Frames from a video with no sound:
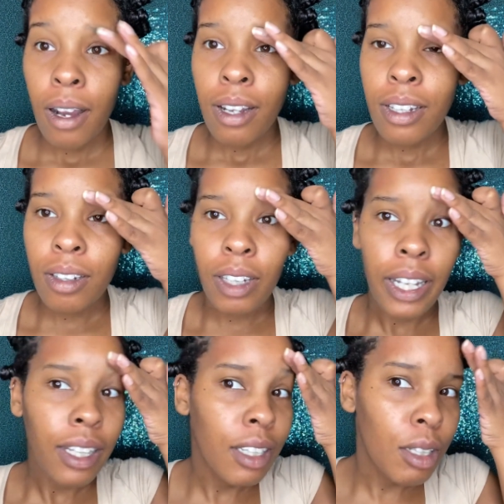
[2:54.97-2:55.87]
So
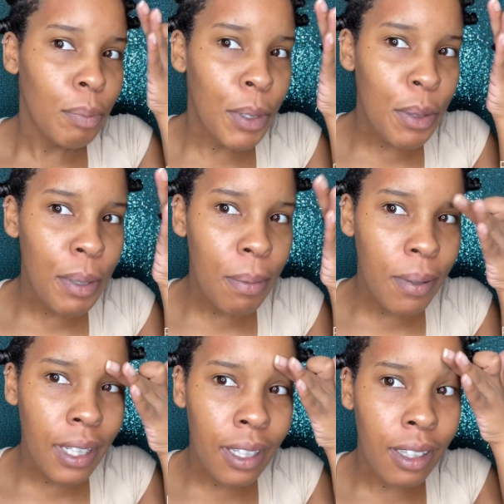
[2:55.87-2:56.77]
like, to most people
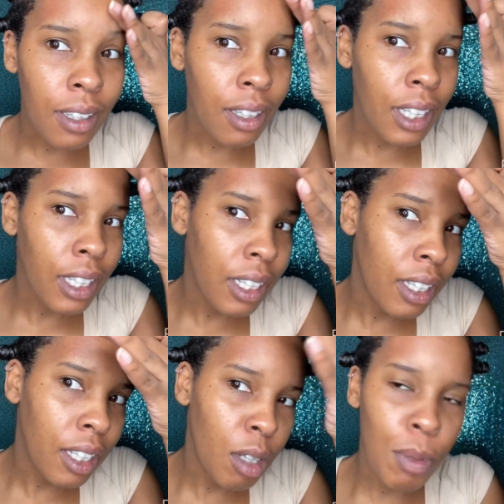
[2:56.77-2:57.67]
it doesn't look like
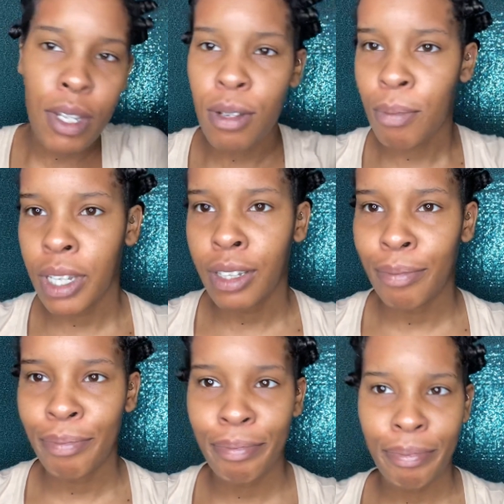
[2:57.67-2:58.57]
anything, but to me,
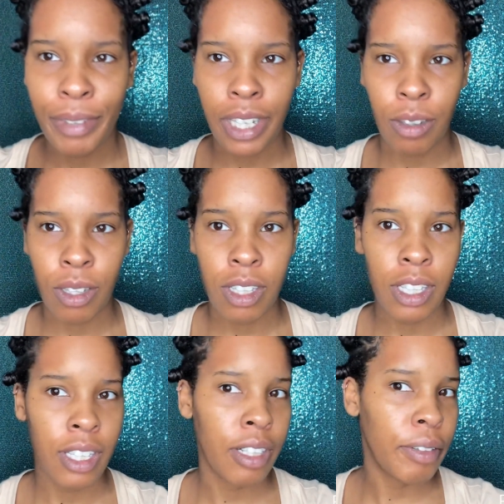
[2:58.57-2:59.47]
like you can see
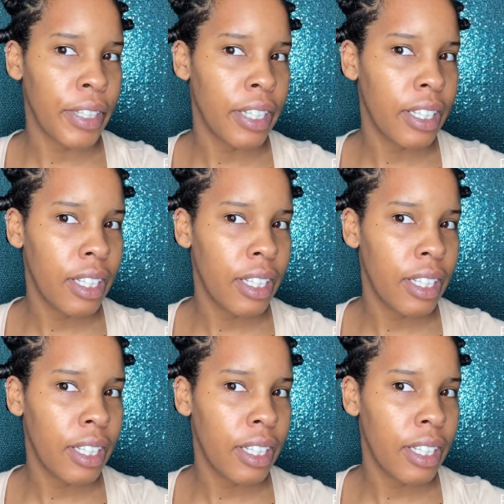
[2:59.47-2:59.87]
the difference.